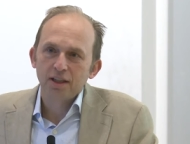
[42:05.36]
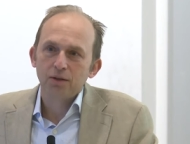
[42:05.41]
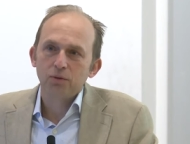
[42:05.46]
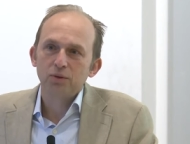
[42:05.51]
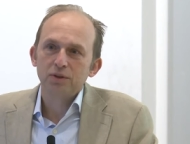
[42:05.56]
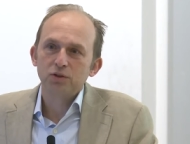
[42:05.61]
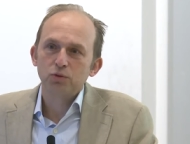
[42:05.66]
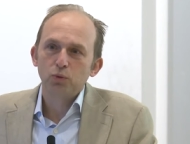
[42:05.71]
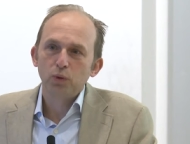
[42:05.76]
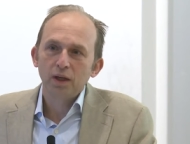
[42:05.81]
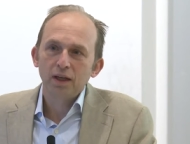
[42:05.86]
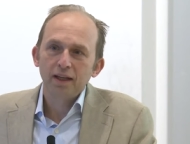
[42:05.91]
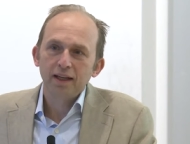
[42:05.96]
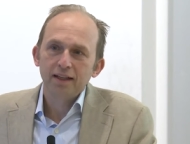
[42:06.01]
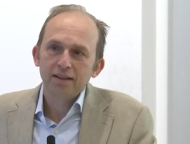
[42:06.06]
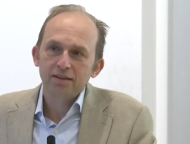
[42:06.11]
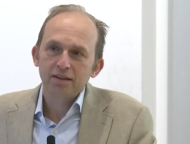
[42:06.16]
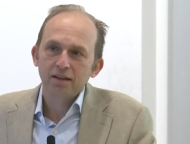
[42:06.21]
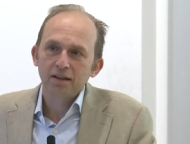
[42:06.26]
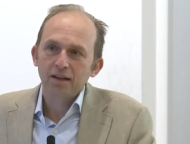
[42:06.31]
that was
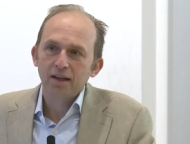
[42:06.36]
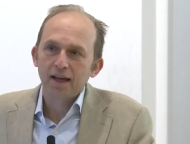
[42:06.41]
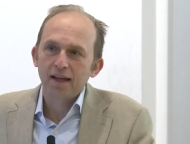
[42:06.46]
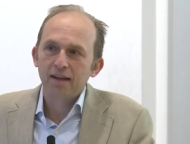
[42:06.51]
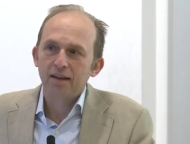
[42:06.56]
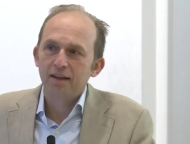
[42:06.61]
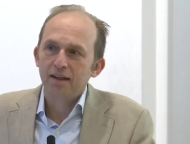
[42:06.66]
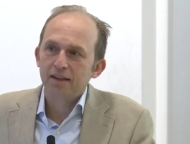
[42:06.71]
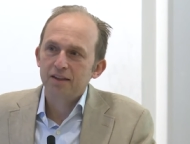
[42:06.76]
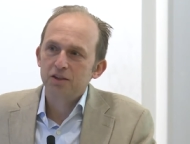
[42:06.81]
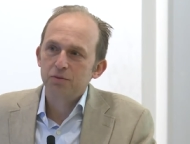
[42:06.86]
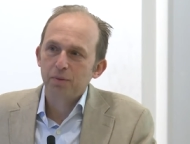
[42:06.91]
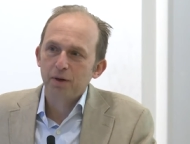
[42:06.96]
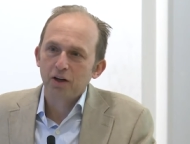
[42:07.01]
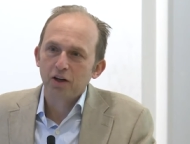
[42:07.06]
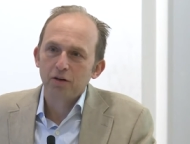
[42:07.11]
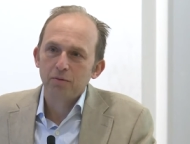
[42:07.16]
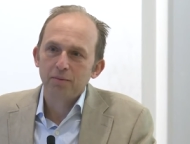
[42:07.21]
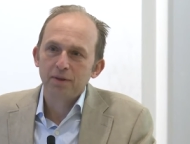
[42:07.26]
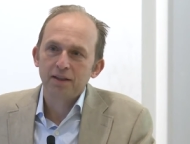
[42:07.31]
willing to let the
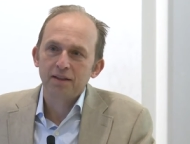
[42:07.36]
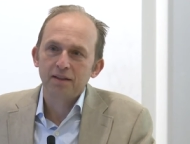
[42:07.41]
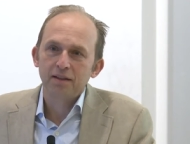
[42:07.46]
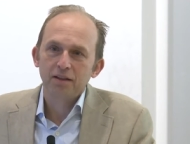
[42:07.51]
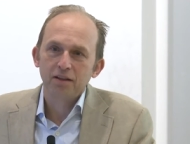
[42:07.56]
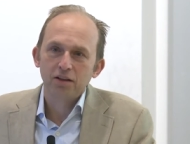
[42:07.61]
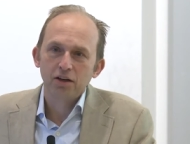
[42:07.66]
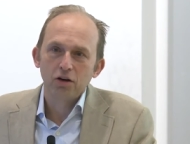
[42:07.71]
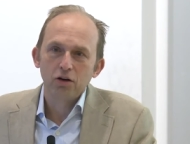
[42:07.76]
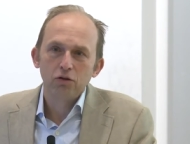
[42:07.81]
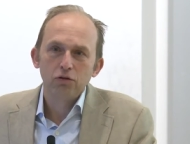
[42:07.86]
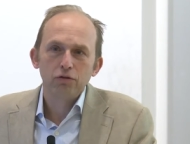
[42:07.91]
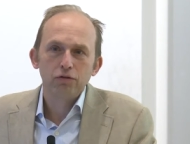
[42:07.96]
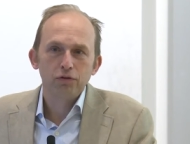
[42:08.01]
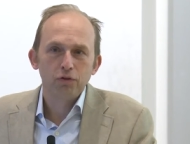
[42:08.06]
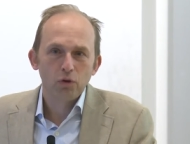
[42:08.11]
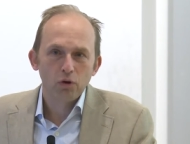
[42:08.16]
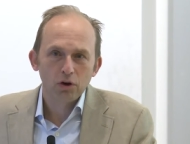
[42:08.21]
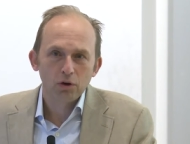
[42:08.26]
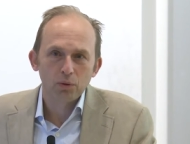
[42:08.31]
experiment go
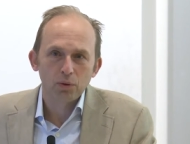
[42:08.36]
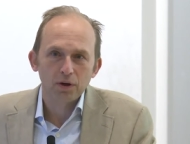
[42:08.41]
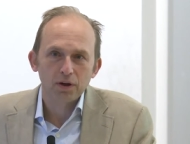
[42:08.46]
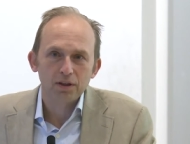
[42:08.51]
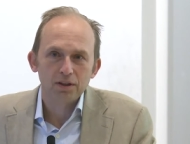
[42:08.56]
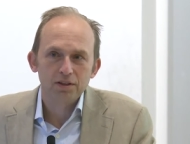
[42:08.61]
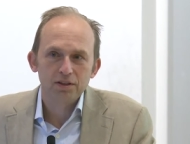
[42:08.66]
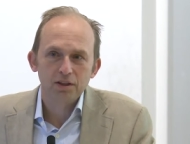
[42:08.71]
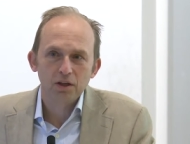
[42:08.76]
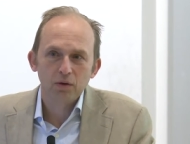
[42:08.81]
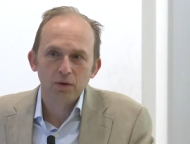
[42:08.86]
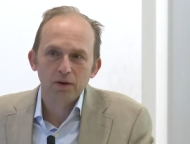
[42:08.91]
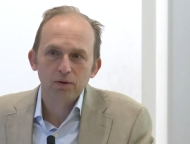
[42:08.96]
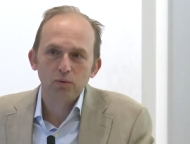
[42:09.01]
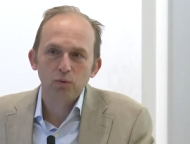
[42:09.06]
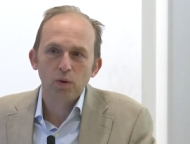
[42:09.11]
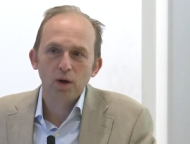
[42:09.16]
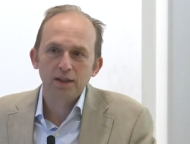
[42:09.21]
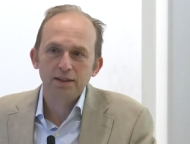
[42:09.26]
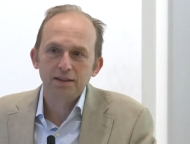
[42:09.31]
forward. So it
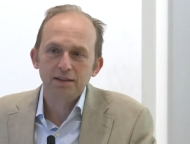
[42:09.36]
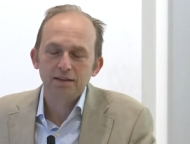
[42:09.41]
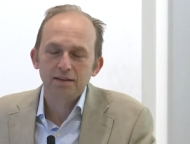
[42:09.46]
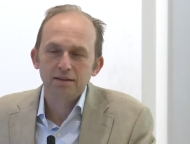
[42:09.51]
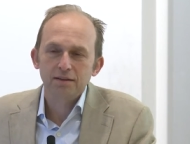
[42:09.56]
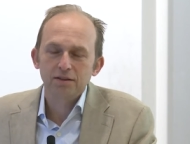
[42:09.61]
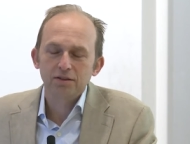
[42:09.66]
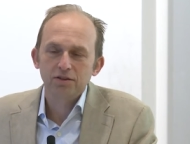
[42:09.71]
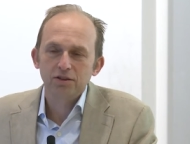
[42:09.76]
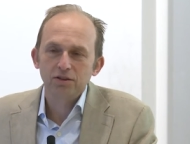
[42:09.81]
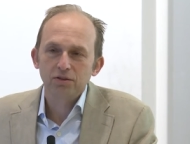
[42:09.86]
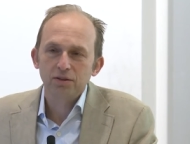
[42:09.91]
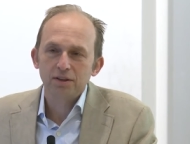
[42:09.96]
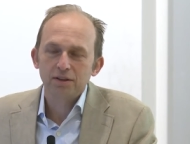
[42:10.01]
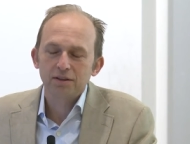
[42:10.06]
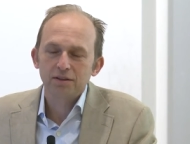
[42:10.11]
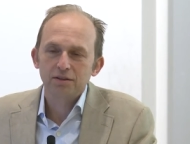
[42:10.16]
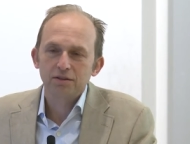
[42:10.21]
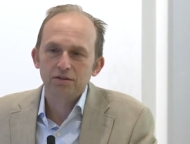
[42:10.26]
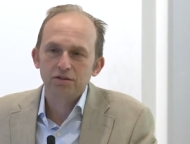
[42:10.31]
wasn't
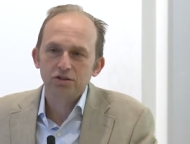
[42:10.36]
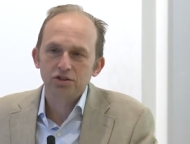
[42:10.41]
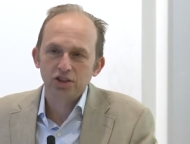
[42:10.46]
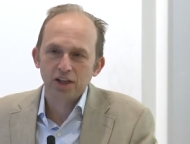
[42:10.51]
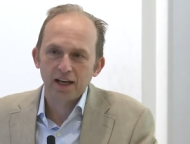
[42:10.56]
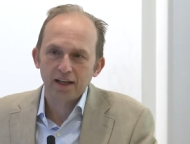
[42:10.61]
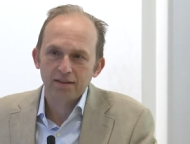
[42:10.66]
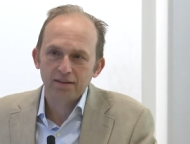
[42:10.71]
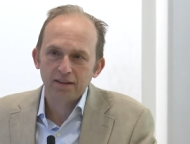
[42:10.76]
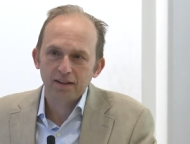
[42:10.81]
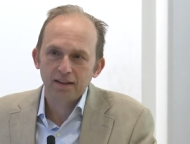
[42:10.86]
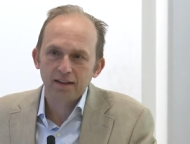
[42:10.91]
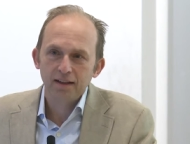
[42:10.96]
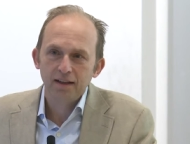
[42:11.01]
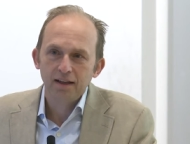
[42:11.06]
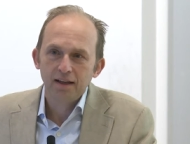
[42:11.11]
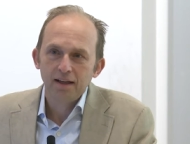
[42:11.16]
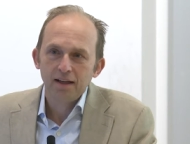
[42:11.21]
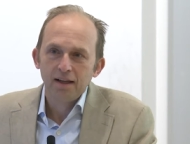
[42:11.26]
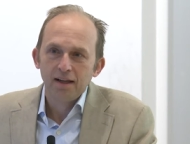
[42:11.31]
students chanting,
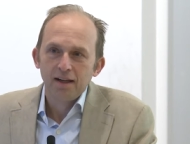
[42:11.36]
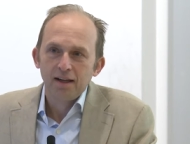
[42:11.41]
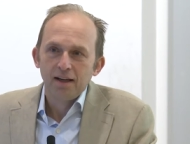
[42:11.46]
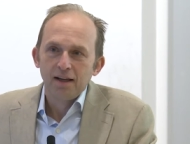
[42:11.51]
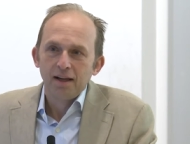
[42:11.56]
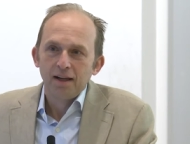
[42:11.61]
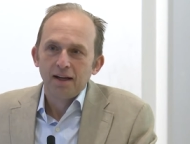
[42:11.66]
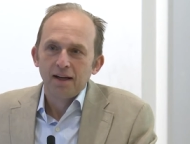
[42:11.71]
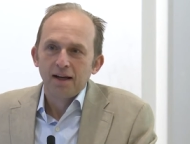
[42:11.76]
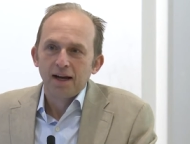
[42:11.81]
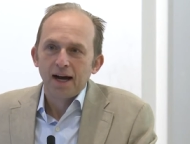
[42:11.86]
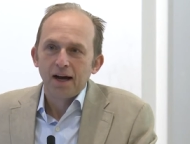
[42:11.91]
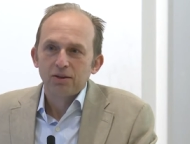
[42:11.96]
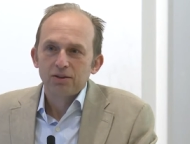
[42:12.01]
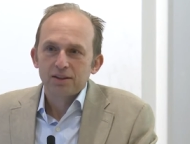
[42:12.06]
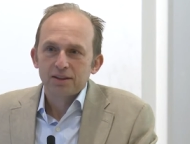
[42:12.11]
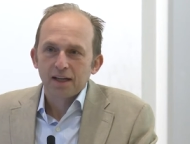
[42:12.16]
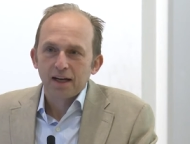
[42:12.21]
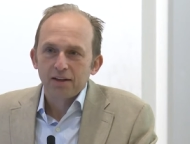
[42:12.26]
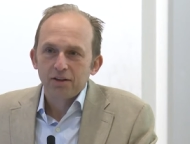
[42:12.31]

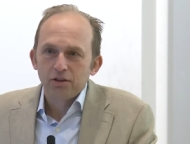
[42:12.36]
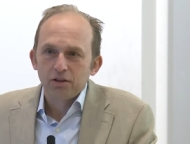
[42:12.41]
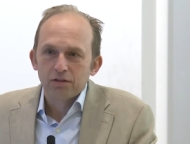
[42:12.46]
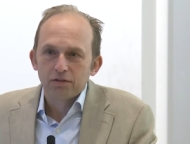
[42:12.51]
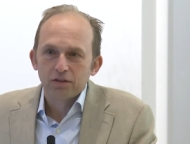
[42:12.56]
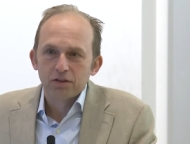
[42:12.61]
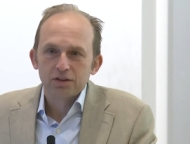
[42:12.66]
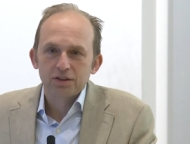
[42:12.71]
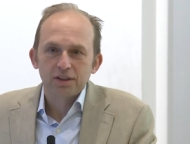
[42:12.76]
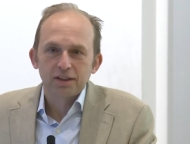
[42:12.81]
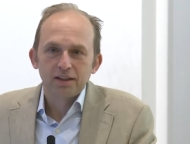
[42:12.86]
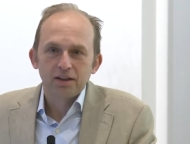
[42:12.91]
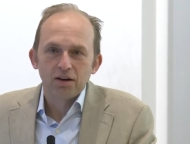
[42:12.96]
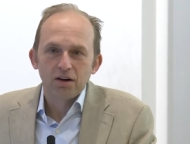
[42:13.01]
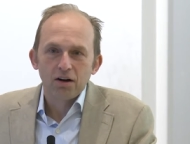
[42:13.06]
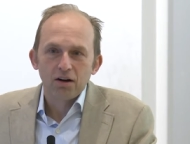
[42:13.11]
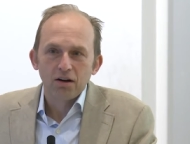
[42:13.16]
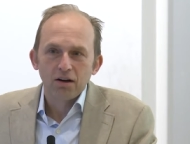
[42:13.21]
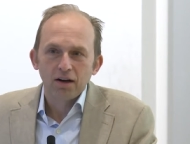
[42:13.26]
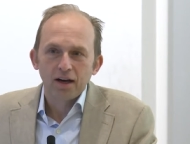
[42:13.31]
outside University
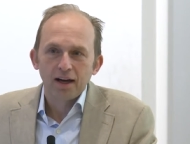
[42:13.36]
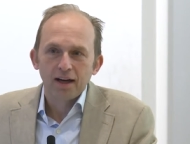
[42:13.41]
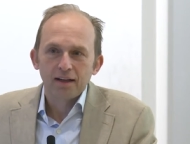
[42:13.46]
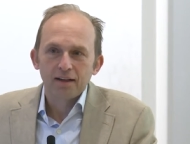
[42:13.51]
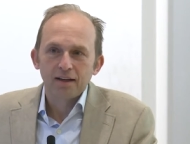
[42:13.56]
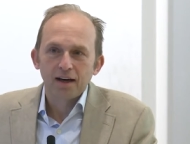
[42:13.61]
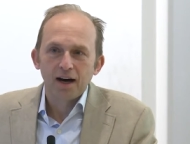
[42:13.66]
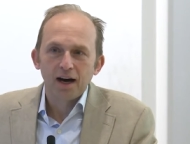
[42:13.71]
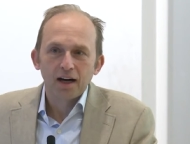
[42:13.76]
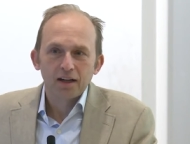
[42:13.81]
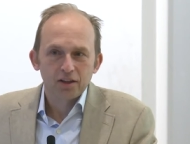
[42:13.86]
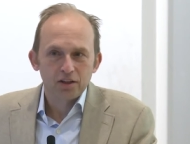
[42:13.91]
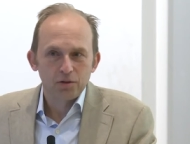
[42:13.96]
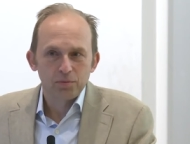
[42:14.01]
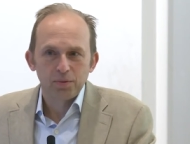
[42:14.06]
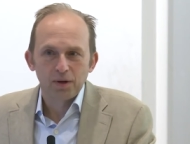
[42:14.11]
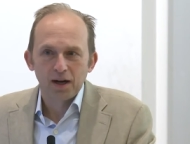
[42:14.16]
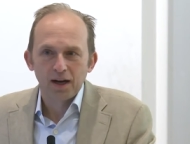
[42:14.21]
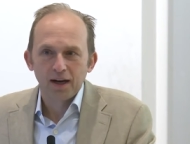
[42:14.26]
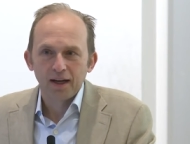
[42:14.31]
Hall and
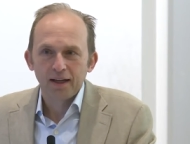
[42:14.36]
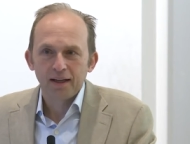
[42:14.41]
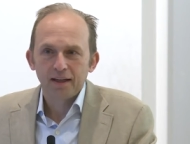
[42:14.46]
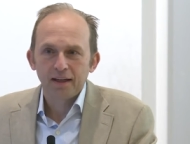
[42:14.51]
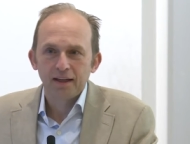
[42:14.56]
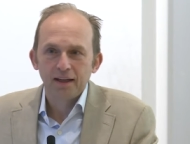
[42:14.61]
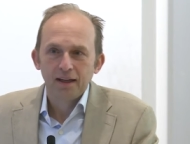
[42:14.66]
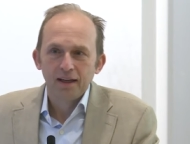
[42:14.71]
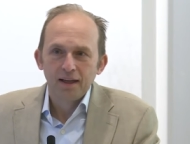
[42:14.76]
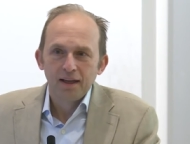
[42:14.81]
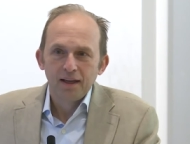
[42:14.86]
occupying